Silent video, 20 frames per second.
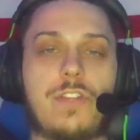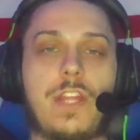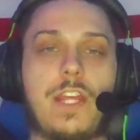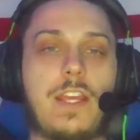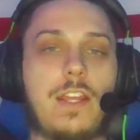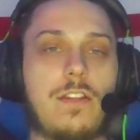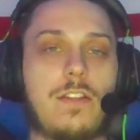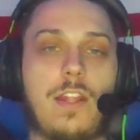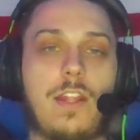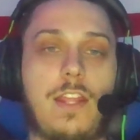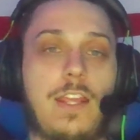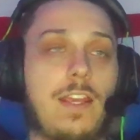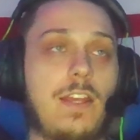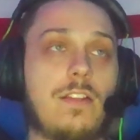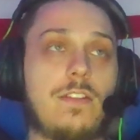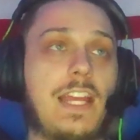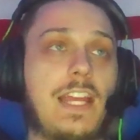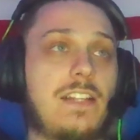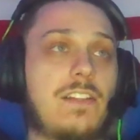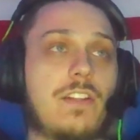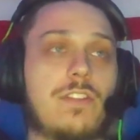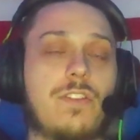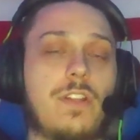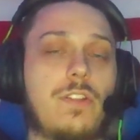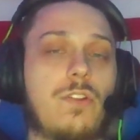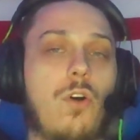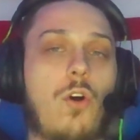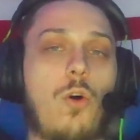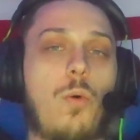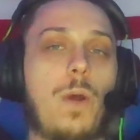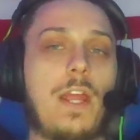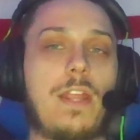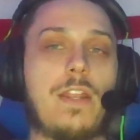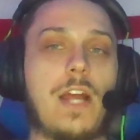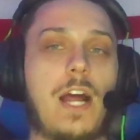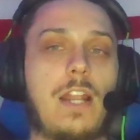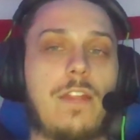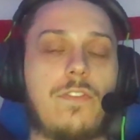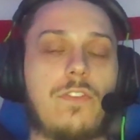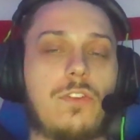He can take this thing the whole way and
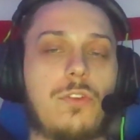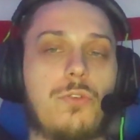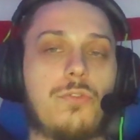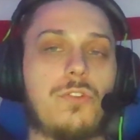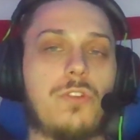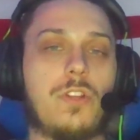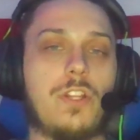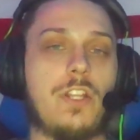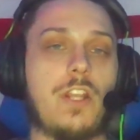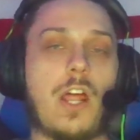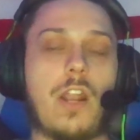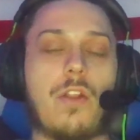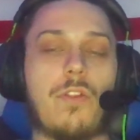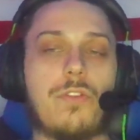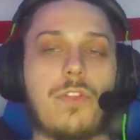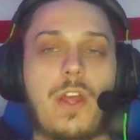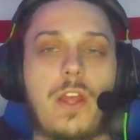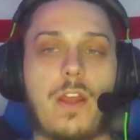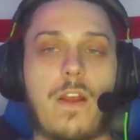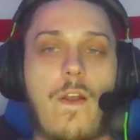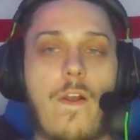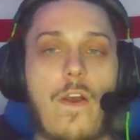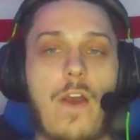not even lose the lead. I don't think.